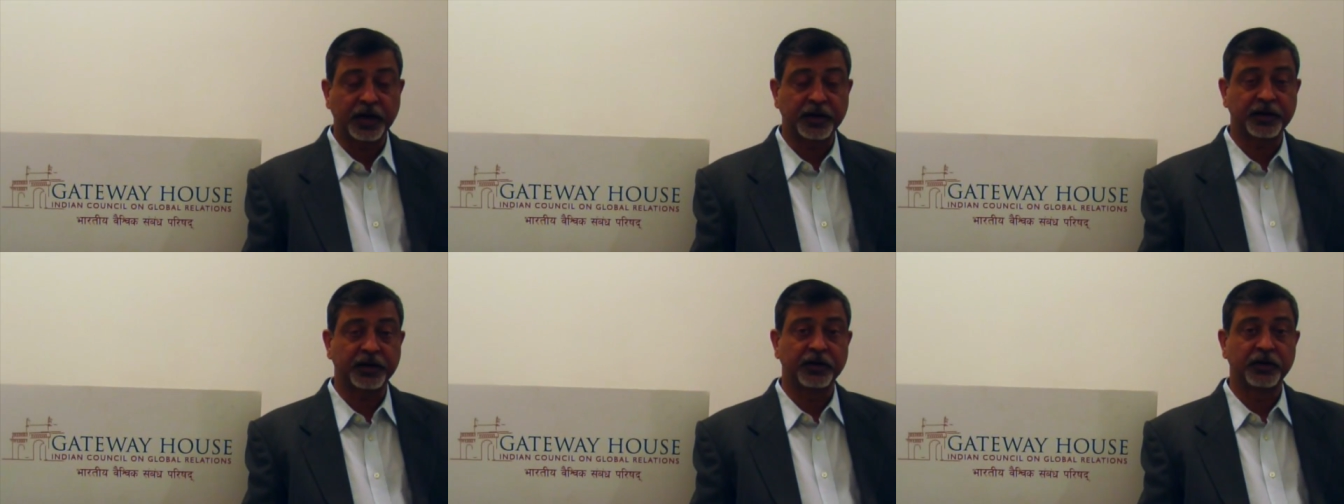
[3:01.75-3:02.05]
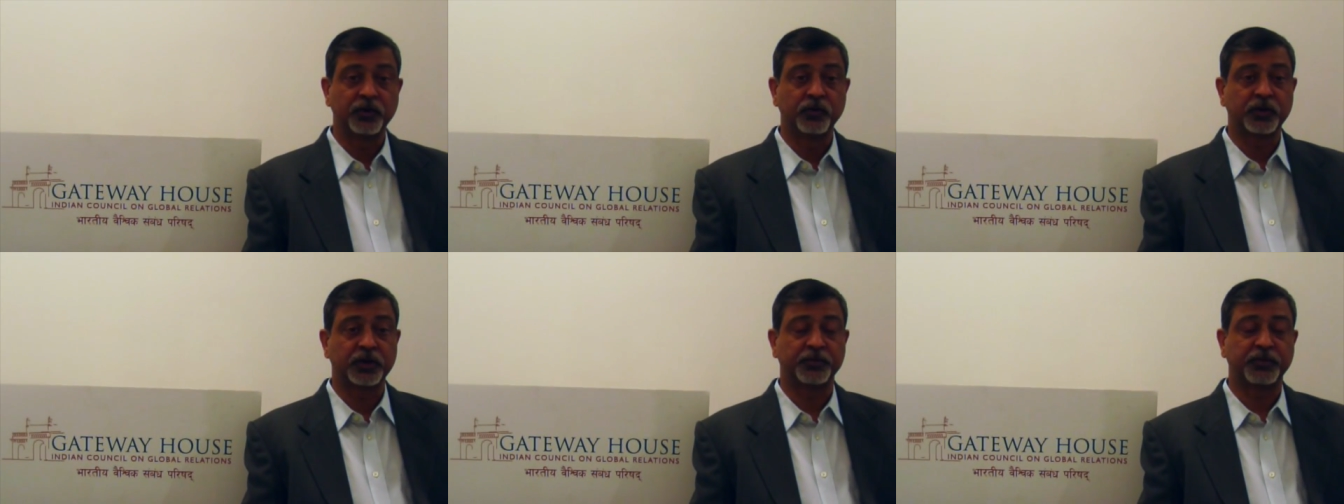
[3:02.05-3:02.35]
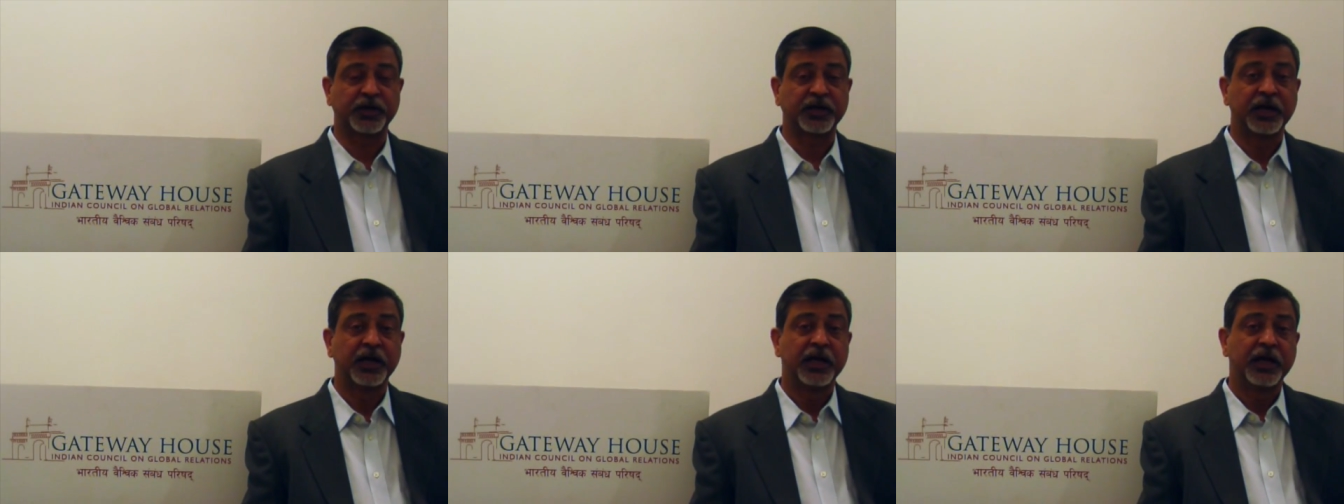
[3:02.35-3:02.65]
cutting duty,
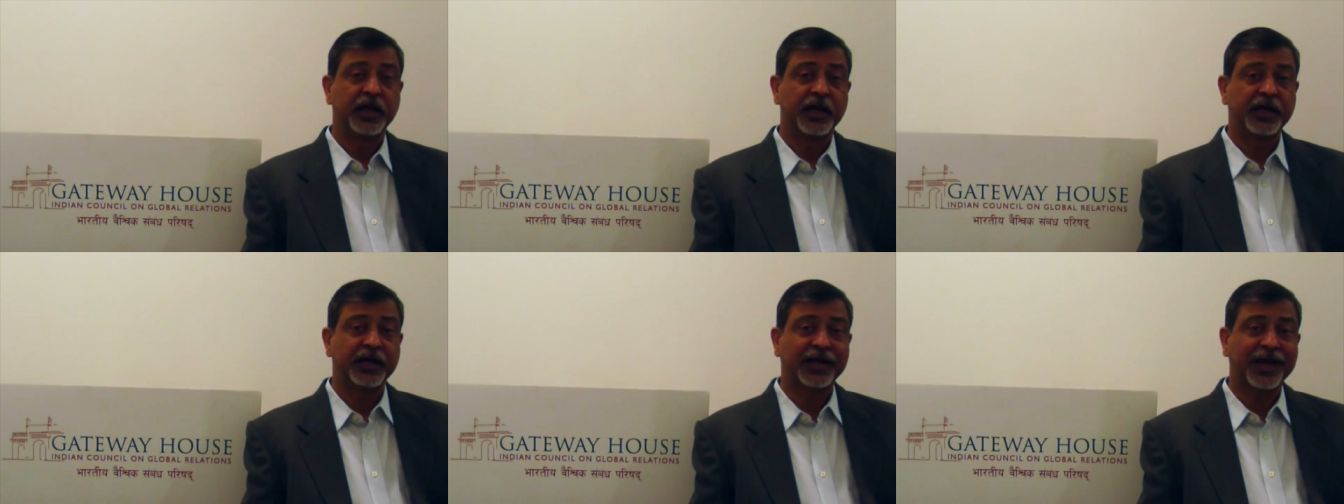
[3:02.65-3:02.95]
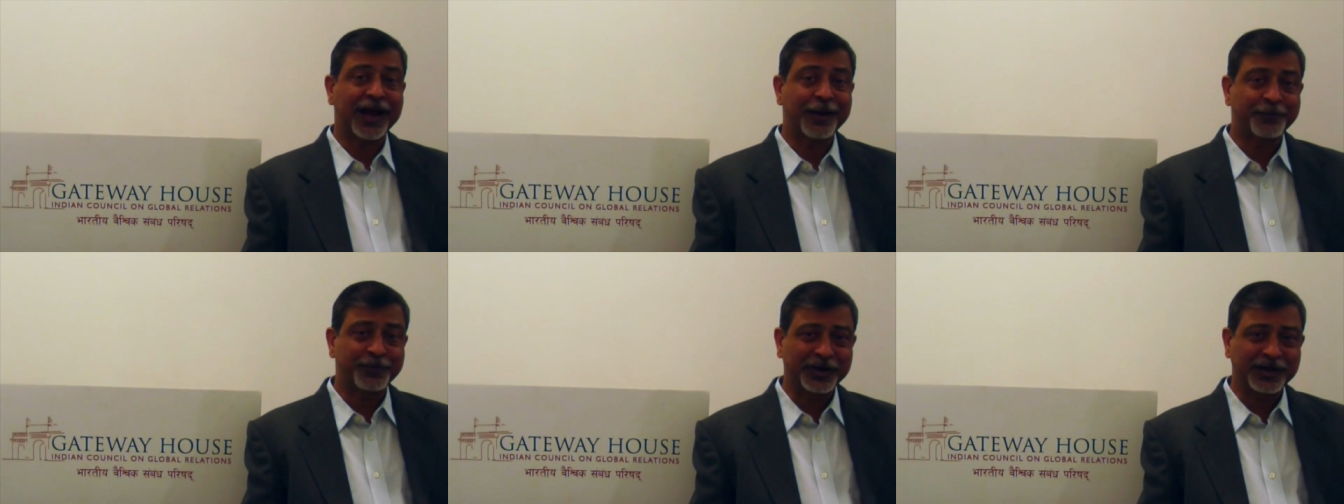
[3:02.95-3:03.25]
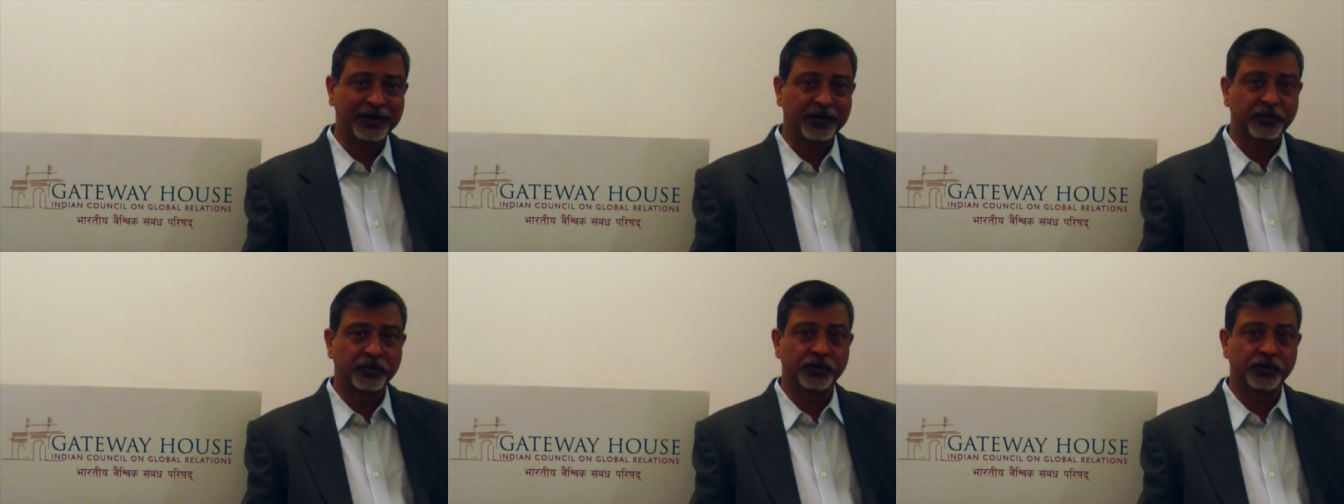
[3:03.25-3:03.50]
but in capital